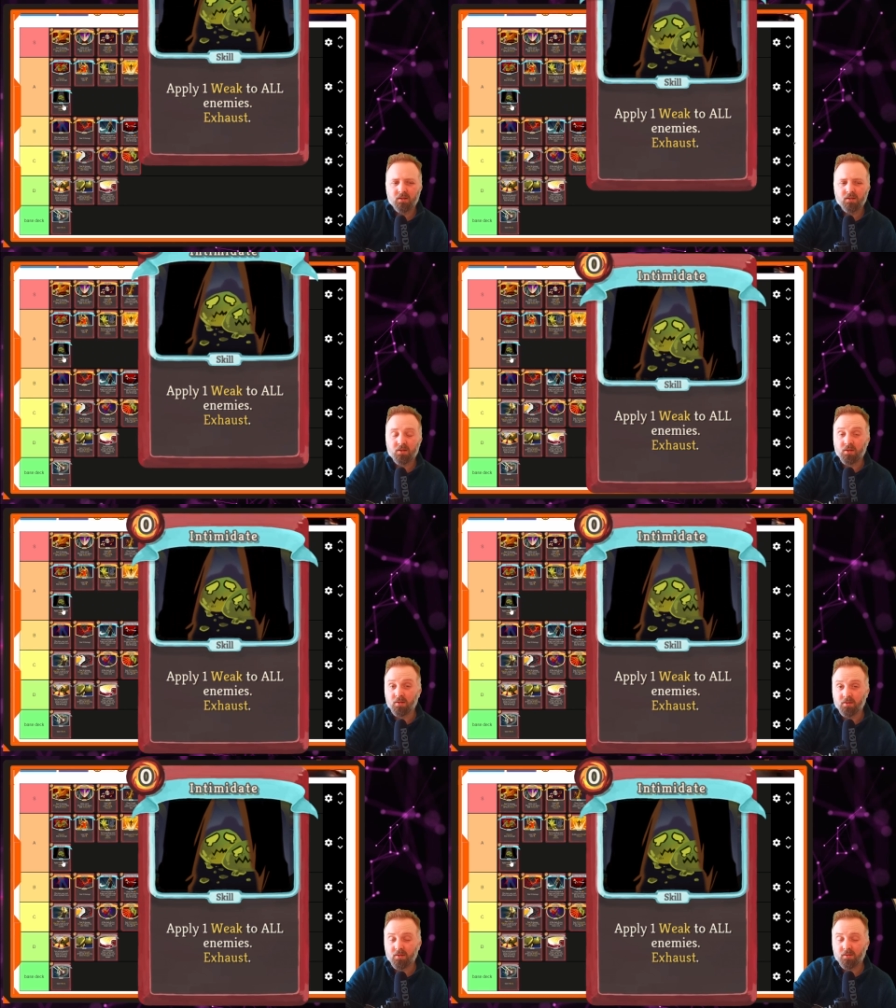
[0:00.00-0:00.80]
It's
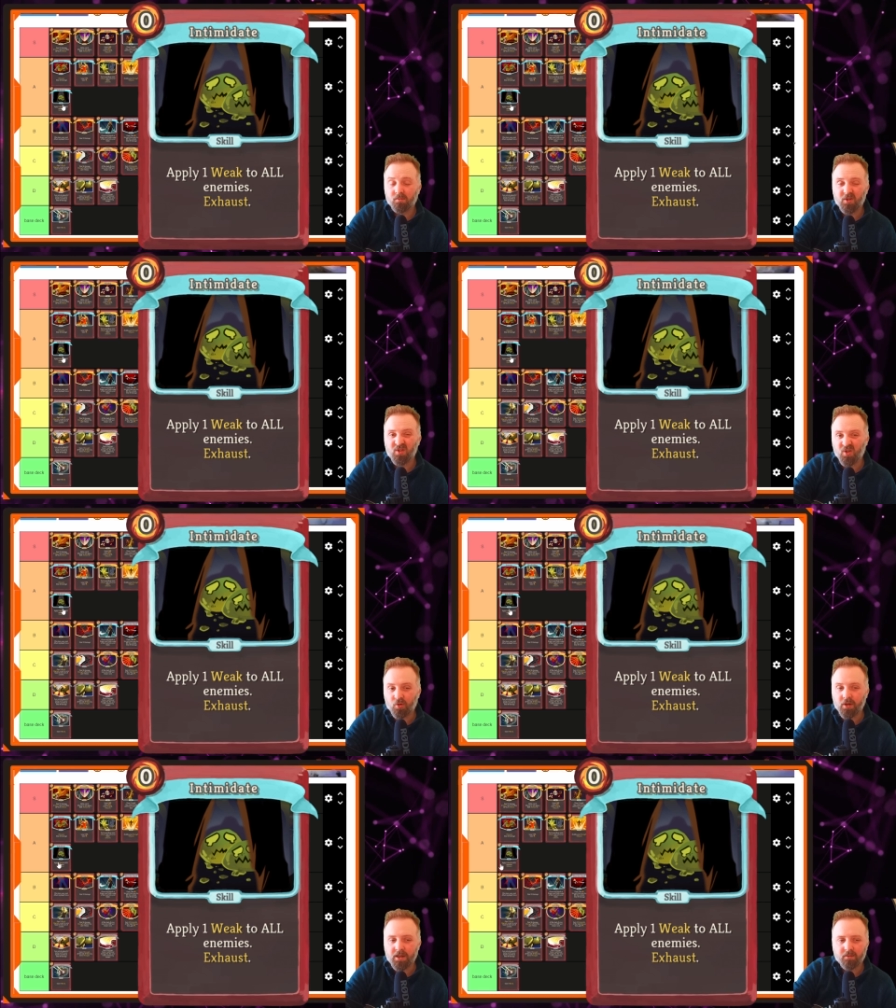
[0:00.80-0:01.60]
good, but it's not
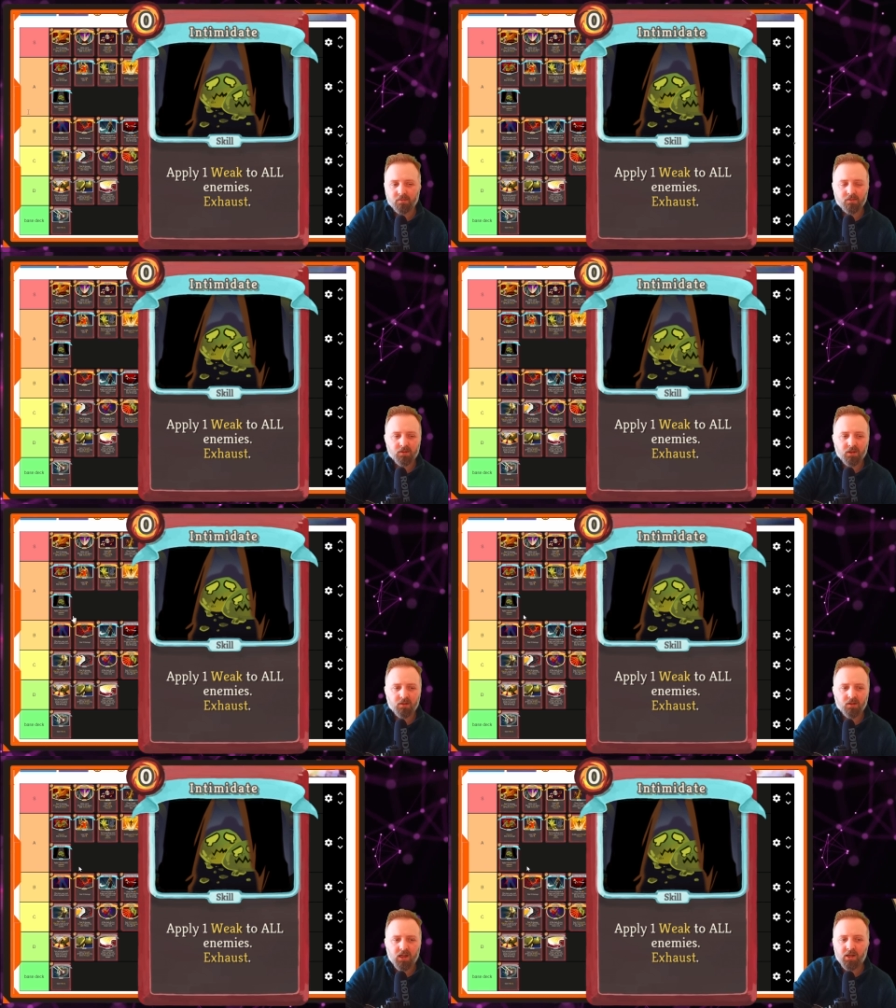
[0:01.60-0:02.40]
great.
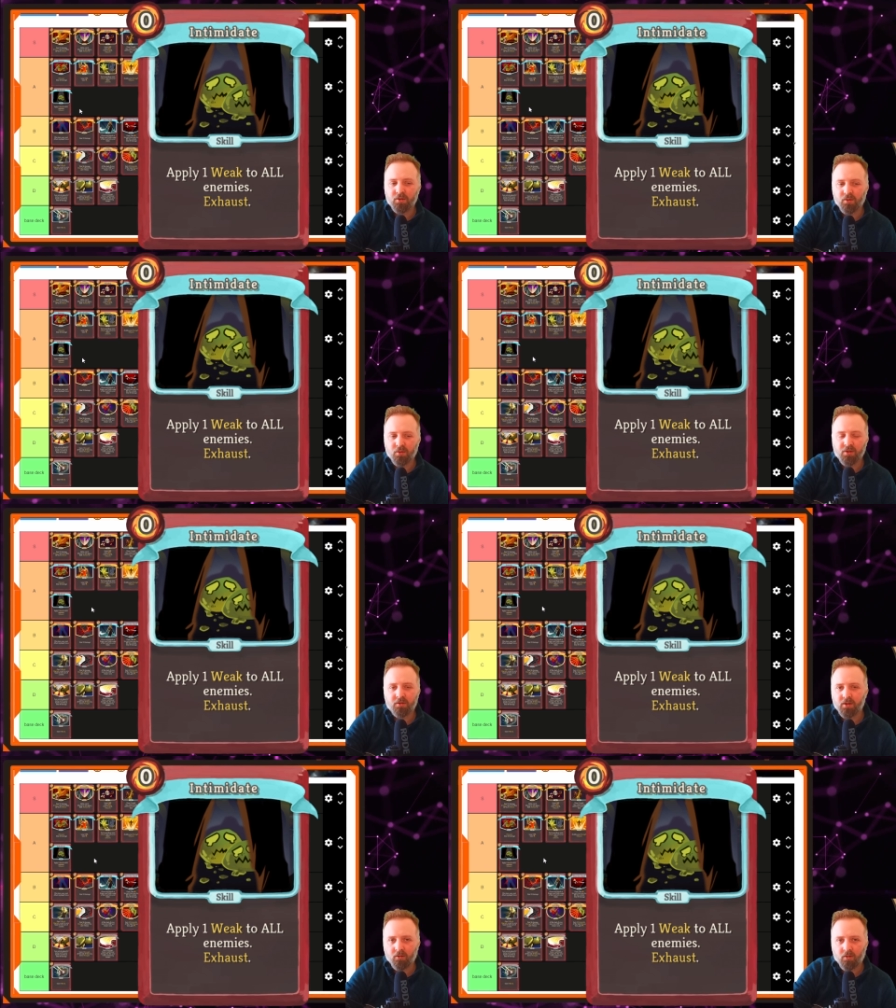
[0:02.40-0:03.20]
Exhaust to
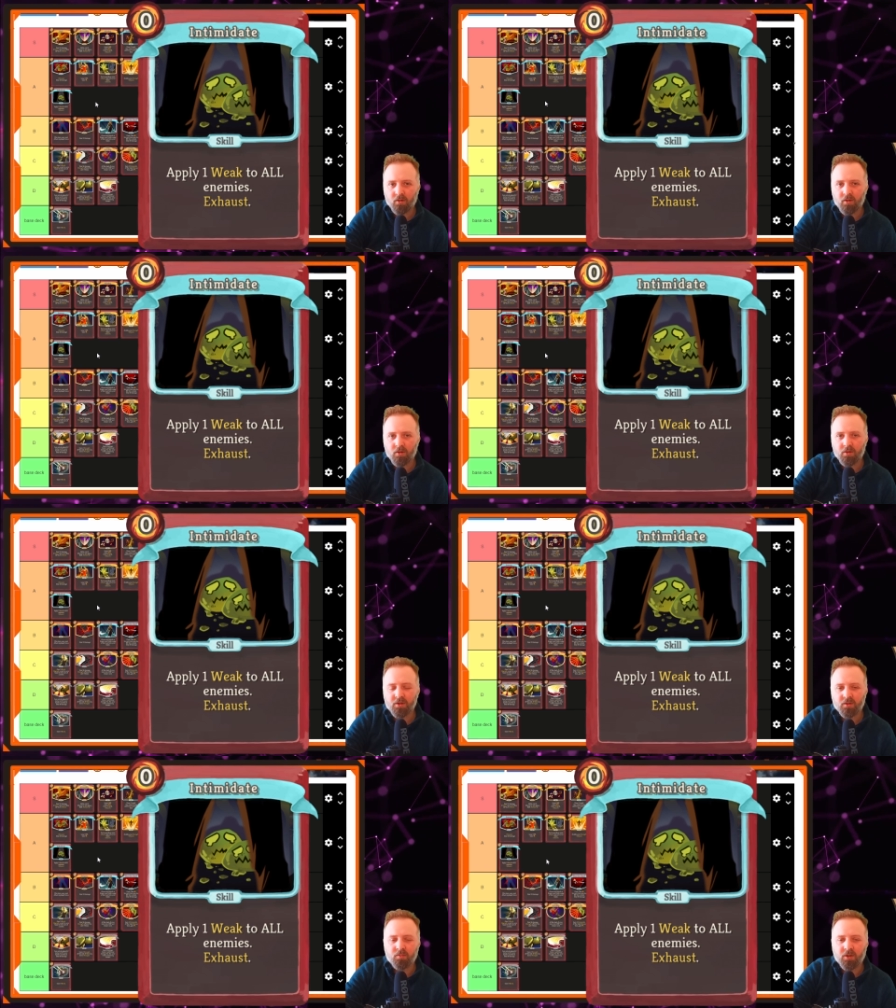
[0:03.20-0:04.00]
0 cost is
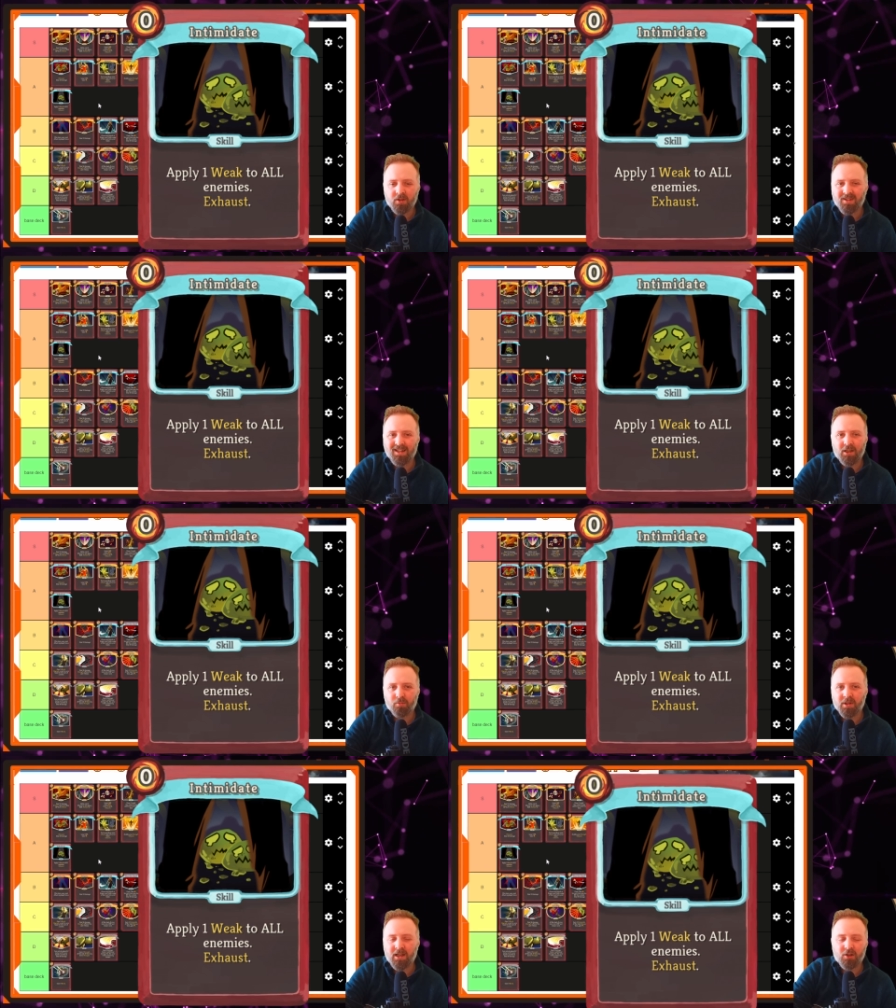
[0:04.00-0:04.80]
good, but it's taking up
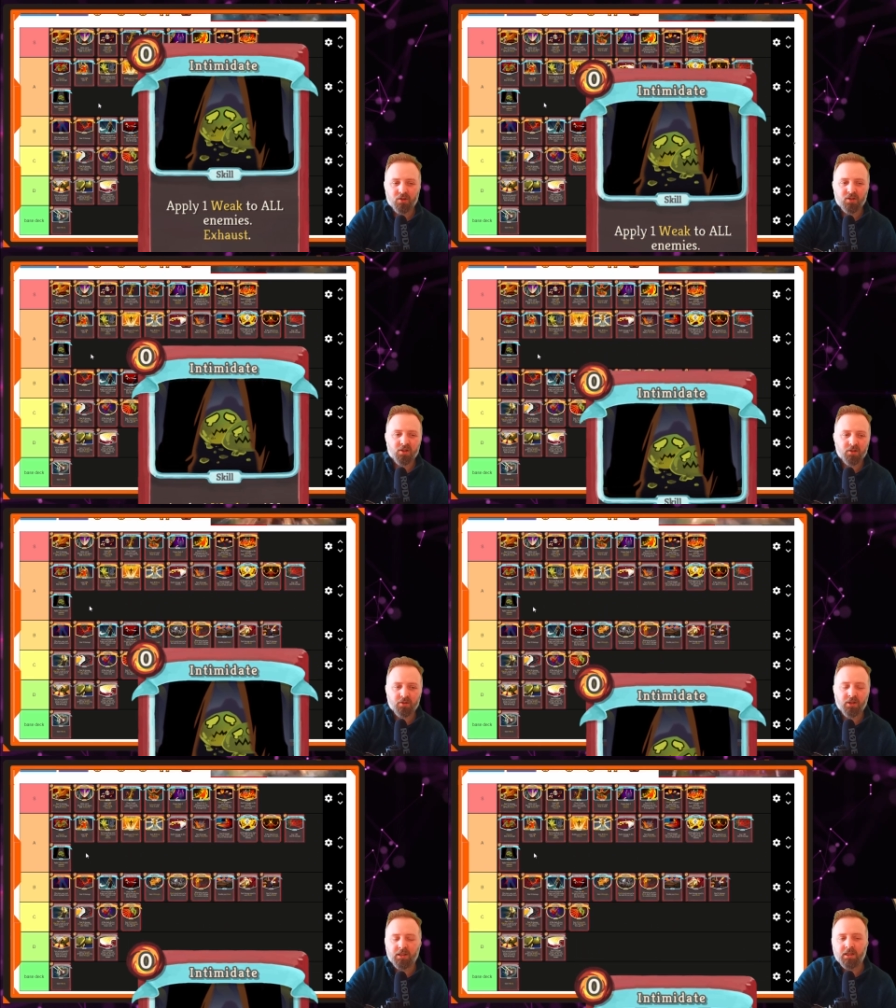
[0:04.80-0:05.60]
an extra
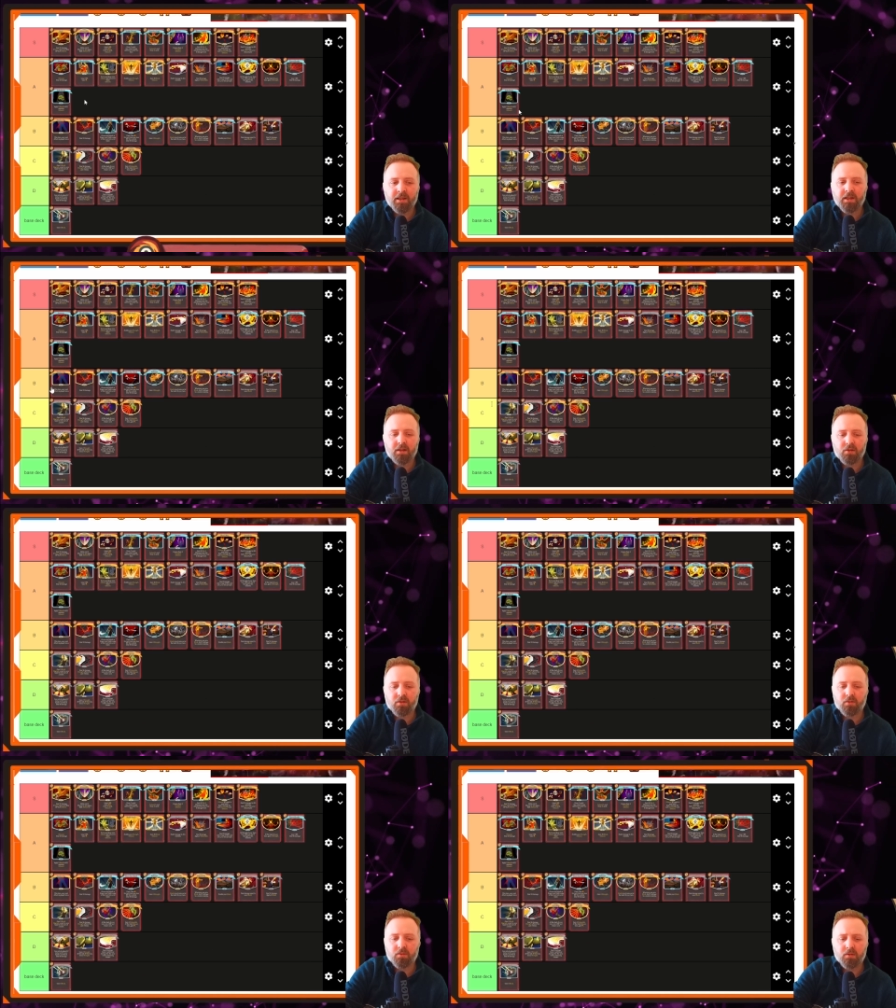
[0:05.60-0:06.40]
slot in your deck, so